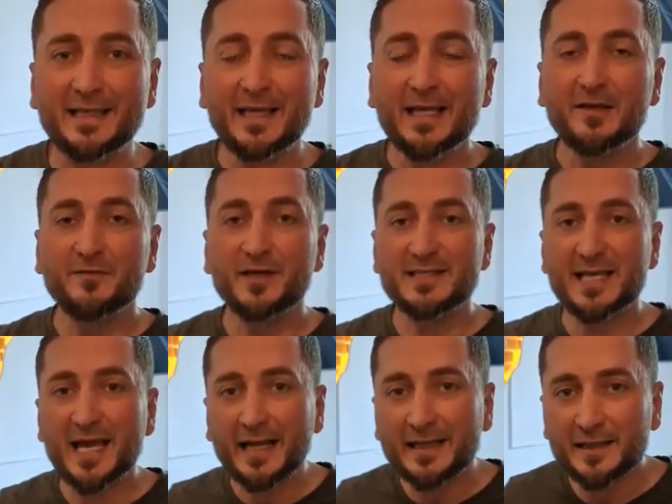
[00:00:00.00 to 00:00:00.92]
If
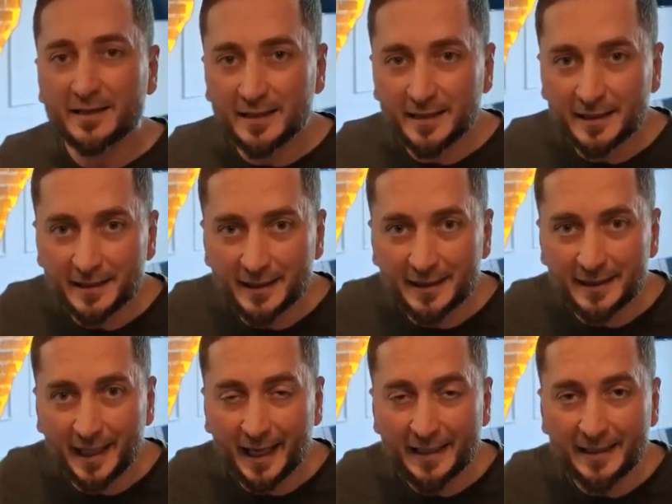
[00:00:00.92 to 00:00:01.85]
there's anything you
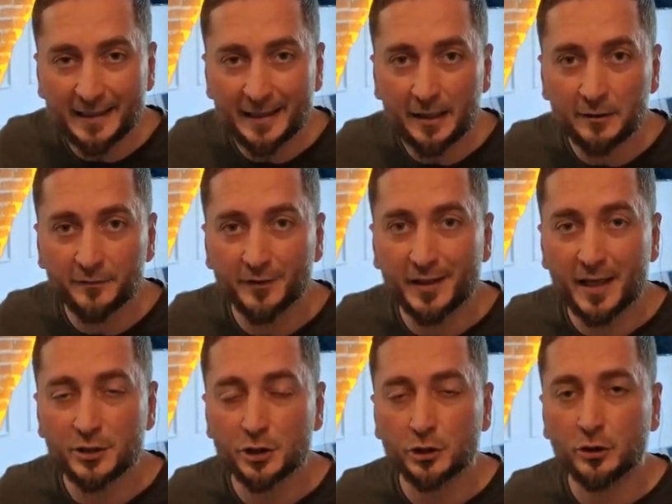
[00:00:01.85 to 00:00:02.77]
need, any
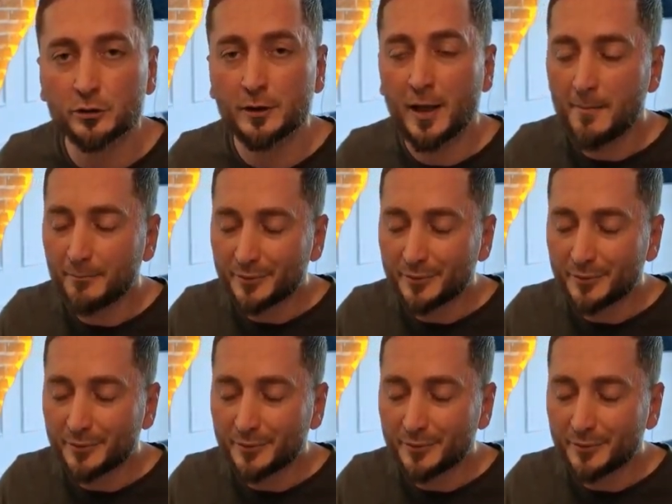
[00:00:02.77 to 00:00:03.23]
clarification on,